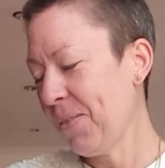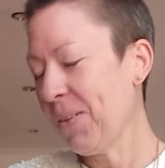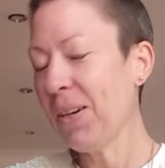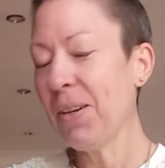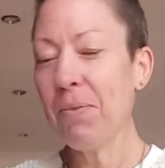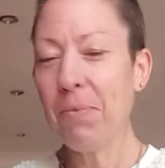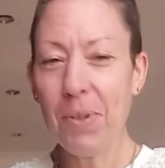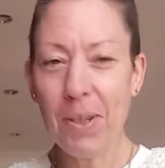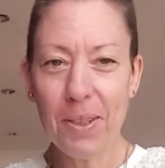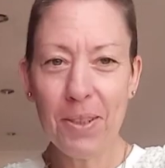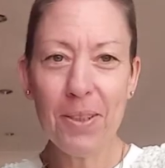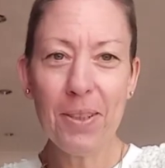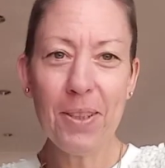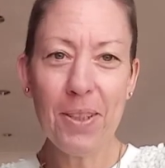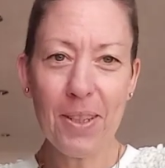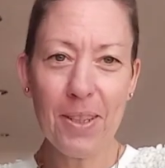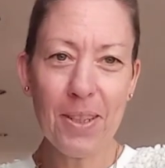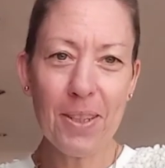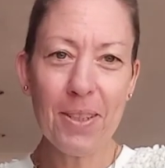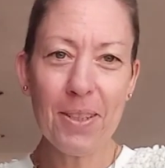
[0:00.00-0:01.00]
right,
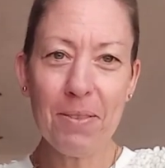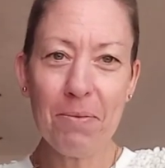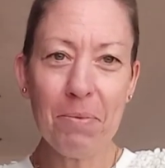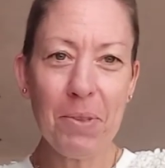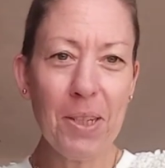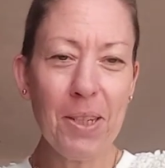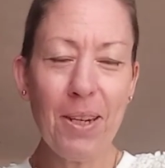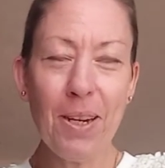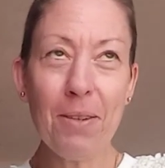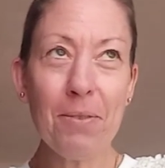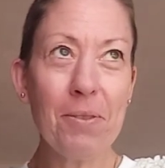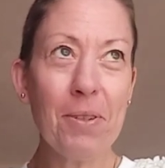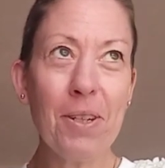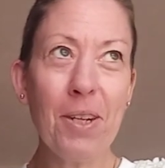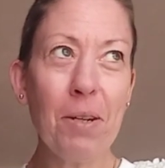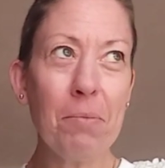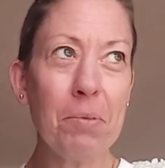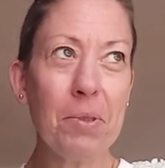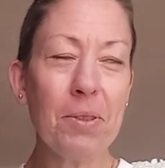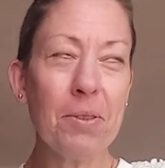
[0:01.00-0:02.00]
well, my local
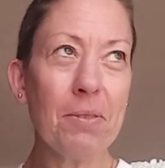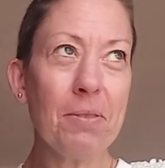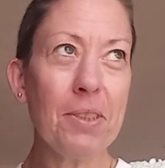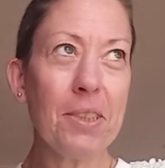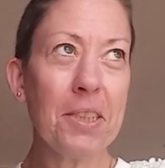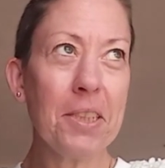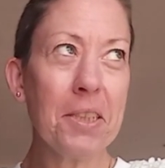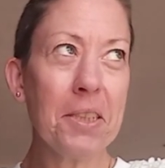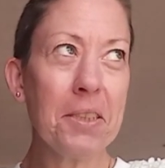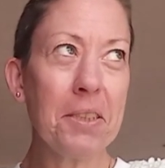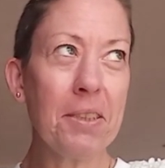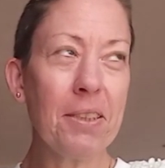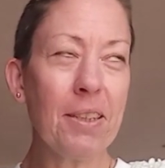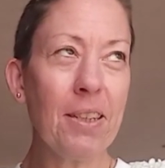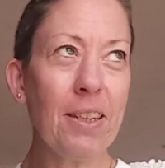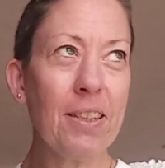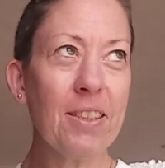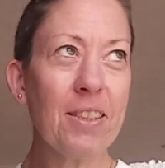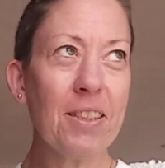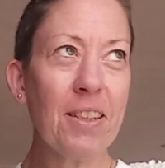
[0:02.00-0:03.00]
car boot's not restarting
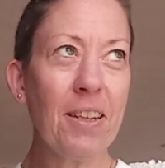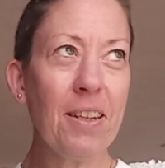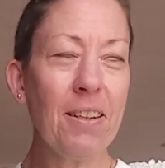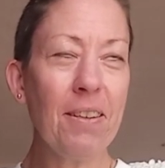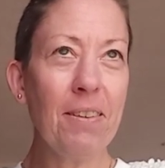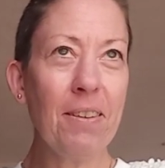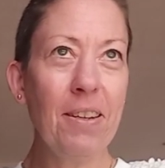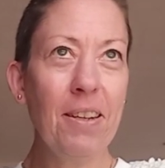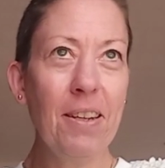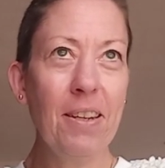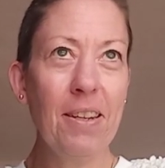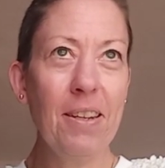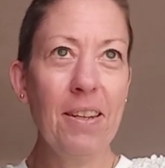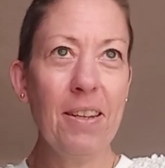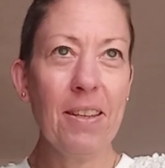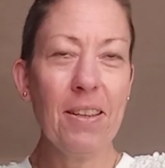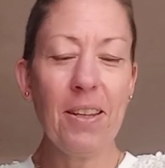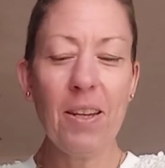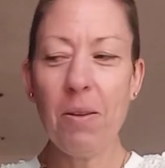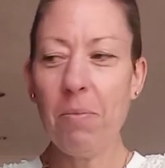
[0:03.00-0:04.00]
yet, so
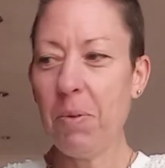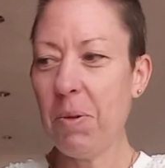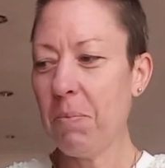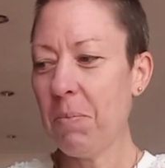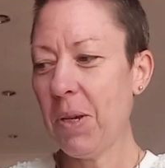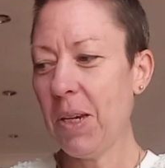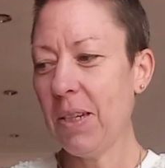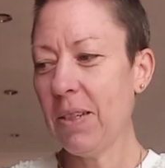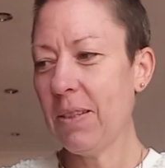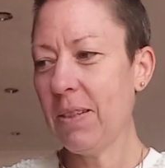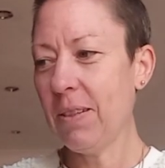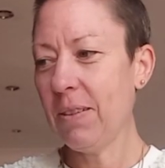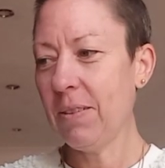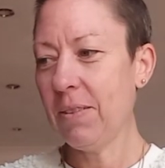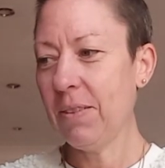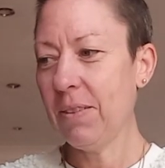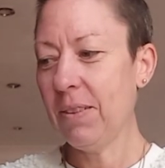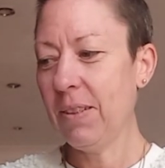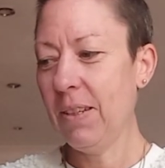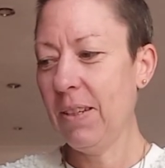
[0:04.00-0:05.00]
that'll be me
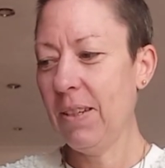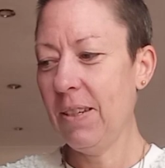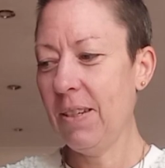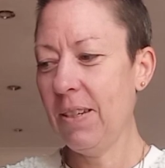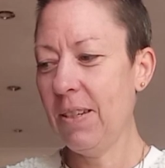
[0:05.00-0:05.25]
till